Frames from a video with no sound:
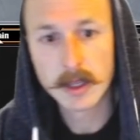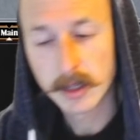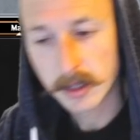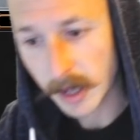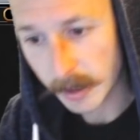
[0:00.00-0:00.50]

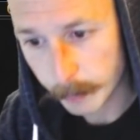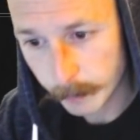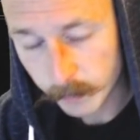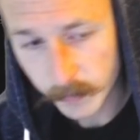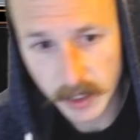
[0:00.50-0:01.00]

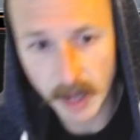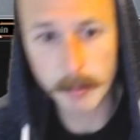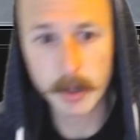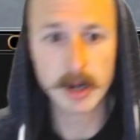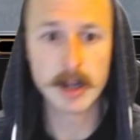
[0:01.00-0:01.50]
Gotta
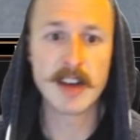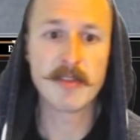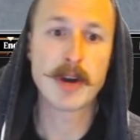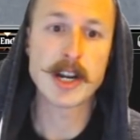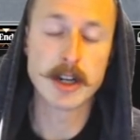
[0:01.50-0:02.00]
put enough
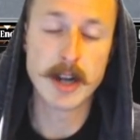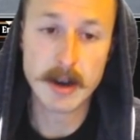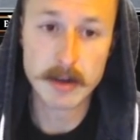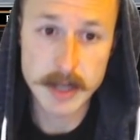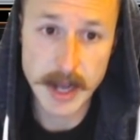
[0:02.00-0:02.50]
pressure
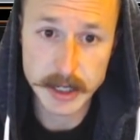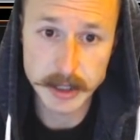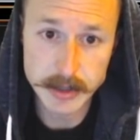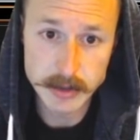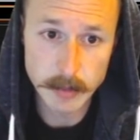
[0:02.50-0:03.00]
down to actually
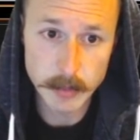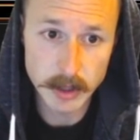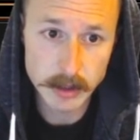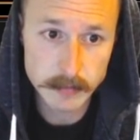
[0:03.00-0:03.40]
do something.